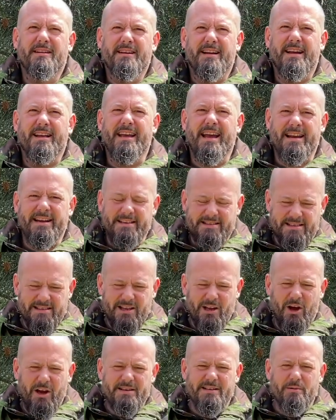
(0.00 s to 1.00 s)
Again, this is
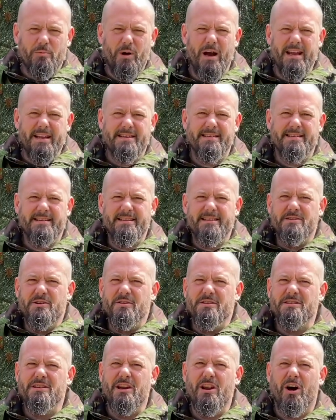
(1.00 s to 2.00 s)
lighter weight, it's
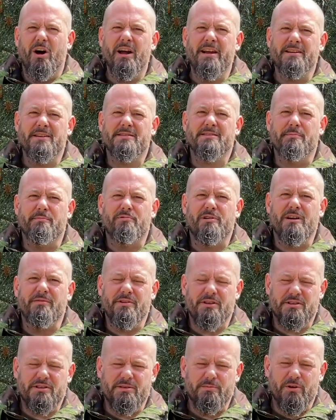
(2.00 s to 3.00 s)
not as lined as some
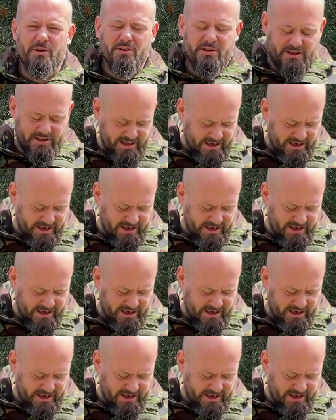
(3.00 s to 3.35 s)
previous smocks,